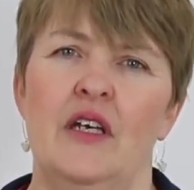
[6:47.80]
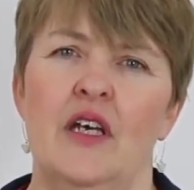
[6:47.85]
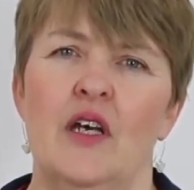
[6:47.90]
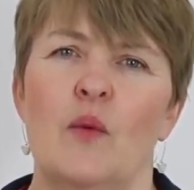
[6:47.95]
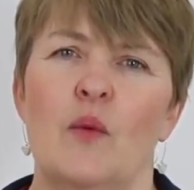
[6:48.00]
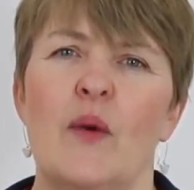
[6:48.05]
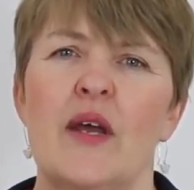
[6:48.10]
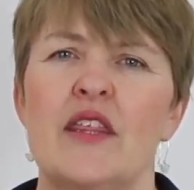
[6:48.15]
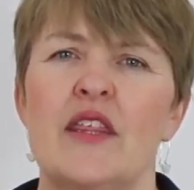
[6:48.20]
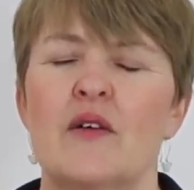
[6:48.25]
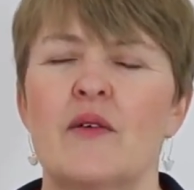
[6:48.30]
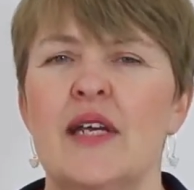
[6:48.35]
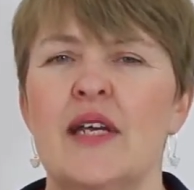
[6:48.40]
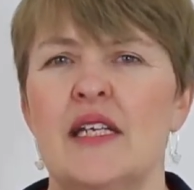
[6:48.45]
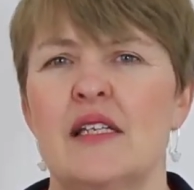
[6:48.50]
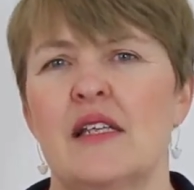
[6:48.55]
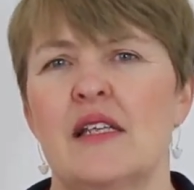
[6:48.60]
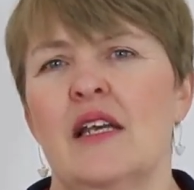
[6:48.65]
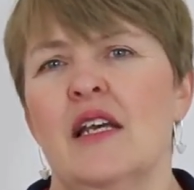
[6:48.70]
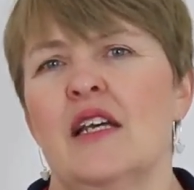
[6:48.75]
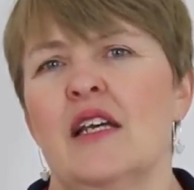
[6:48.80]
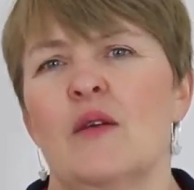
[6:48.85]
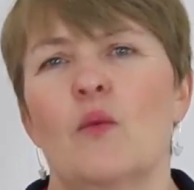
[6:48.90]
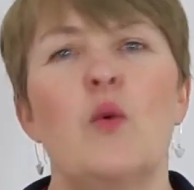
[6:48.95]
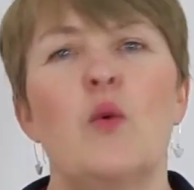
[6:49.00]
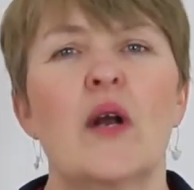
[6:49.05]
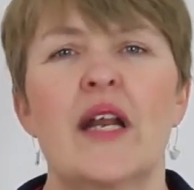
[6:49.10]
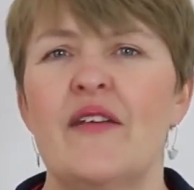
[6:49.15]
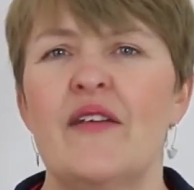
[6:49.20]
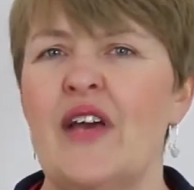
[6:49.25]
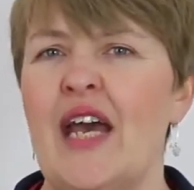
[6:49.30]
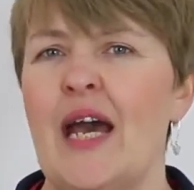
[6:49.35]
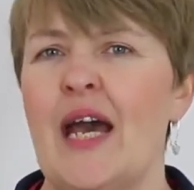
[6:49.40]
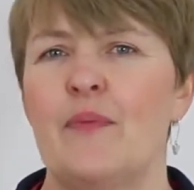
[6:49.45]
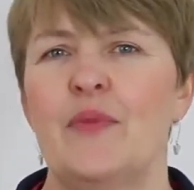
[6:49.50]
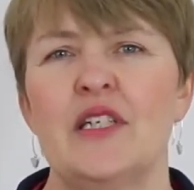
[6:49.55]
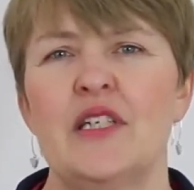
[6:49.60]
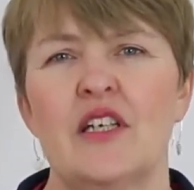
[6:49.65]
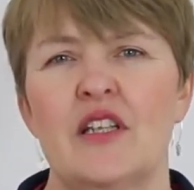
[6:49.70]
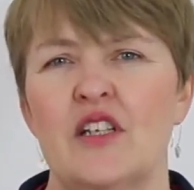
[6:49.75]
Whether it's whatever
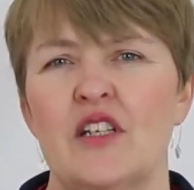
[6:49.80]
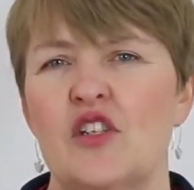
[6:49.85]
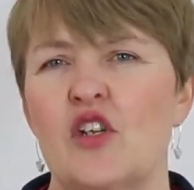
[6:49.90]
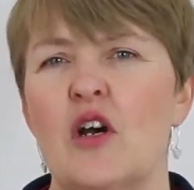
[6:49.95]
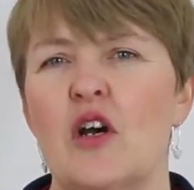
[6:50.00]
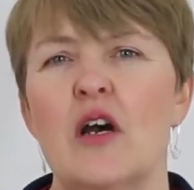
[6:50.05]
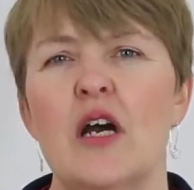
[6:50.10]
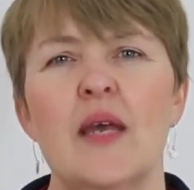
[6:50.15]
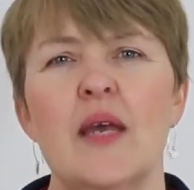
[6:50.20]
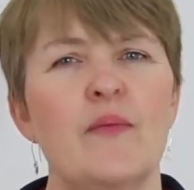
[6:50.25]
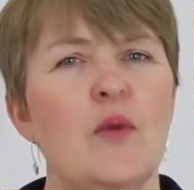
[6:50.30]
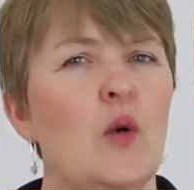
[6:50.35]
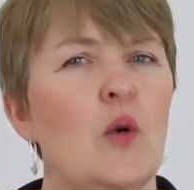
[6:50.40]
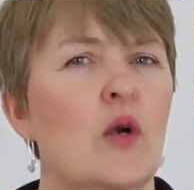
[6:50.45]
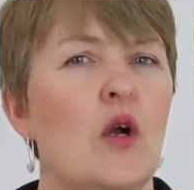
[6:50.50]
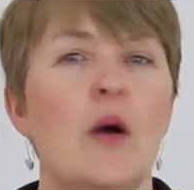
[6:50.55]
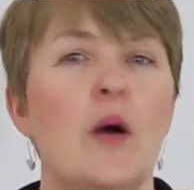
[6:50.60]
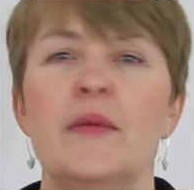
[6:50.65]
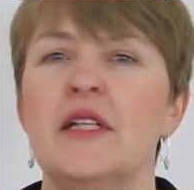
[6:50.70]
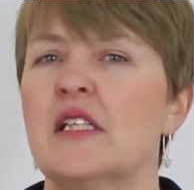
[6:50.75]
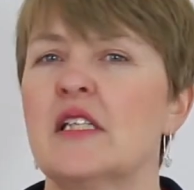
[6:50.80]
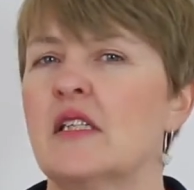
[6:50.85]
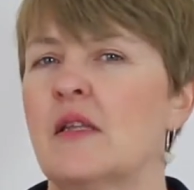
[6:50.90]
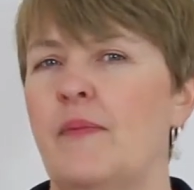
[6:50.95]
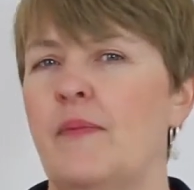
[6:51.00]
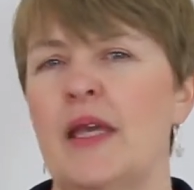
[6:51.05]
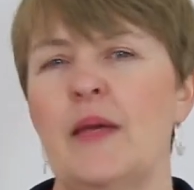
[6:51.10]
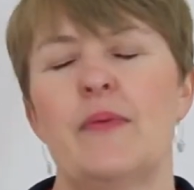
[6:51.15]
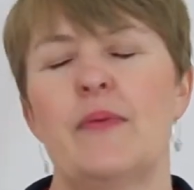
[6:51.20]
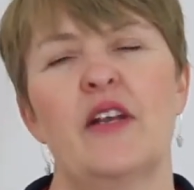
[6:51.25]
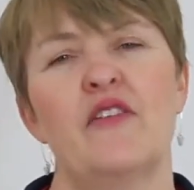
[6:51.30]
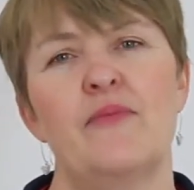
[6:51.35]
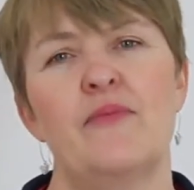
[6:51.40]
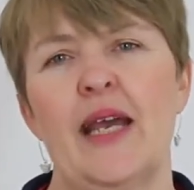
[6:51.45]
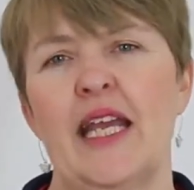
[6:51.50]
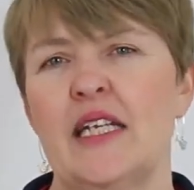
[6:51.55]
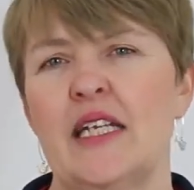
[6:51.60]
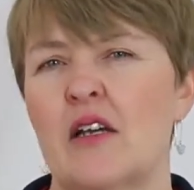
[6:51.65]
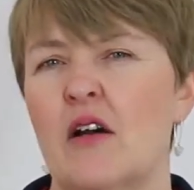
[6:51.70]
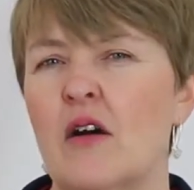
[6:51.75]
happened at the time, or comments that people have
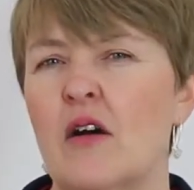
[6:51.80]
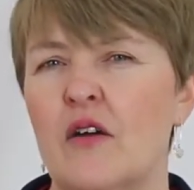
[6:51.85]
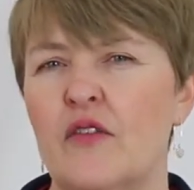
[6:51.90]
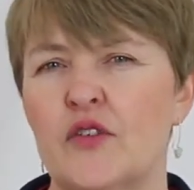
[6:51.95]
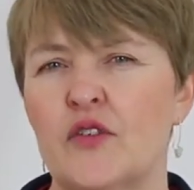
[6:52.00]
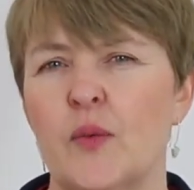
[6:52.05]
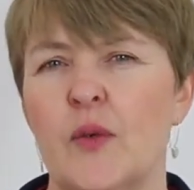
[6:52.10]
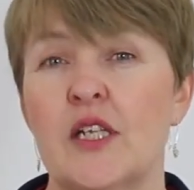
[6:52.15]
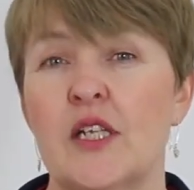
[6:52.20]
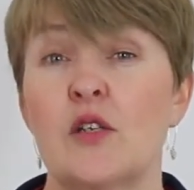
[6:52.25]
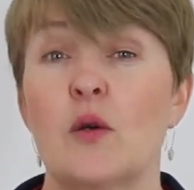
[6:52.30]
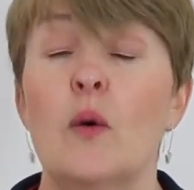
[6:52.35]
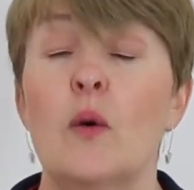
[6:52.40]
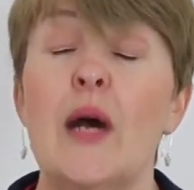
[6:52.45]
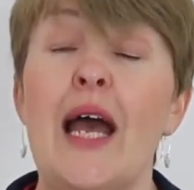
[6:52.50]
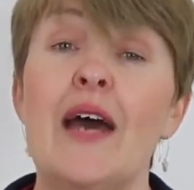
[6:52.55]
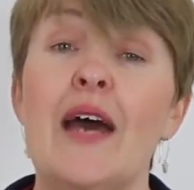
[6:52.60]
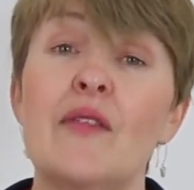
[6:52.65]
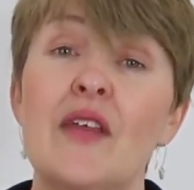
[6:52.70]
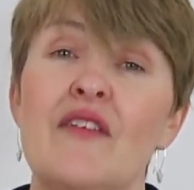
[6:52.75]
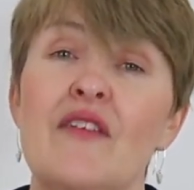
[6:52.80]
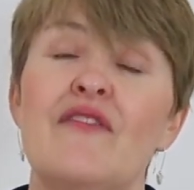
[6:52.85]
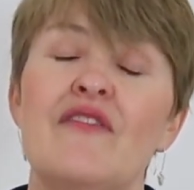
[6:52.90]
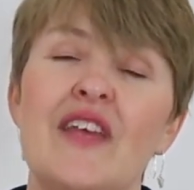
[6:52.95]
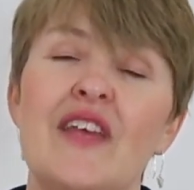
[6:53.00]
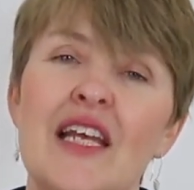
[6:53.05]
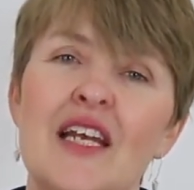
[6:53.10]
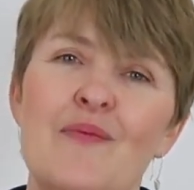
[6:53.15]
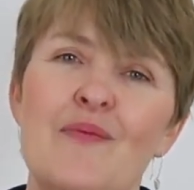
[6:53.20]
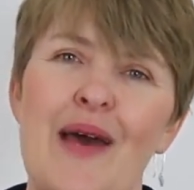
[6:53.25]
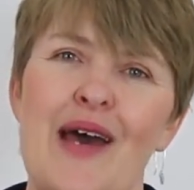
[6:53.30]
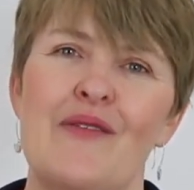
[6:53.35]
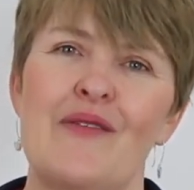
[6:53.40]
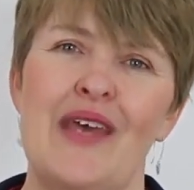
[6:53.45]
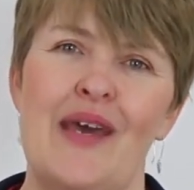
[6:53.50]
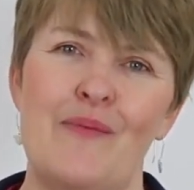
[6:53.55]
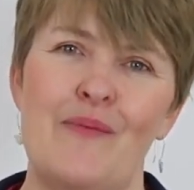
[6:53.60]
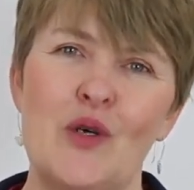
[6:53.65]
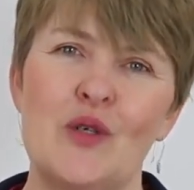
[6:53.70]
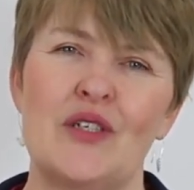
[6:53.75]
made afterwards, or how they feel about
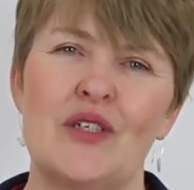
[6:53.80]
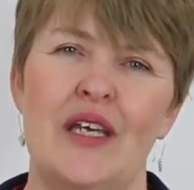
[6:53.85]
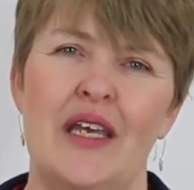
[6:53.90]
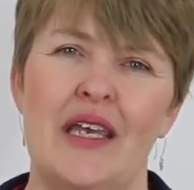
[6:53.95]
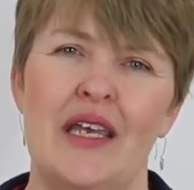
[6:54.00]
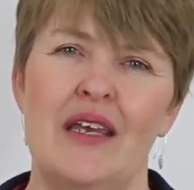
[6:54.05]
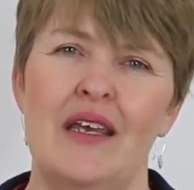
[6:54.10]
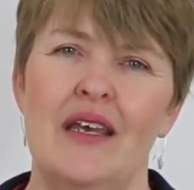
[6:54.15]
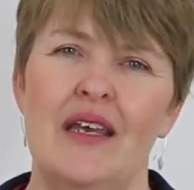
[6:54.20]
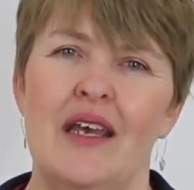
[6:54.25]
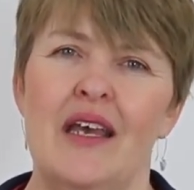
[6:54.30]
their body.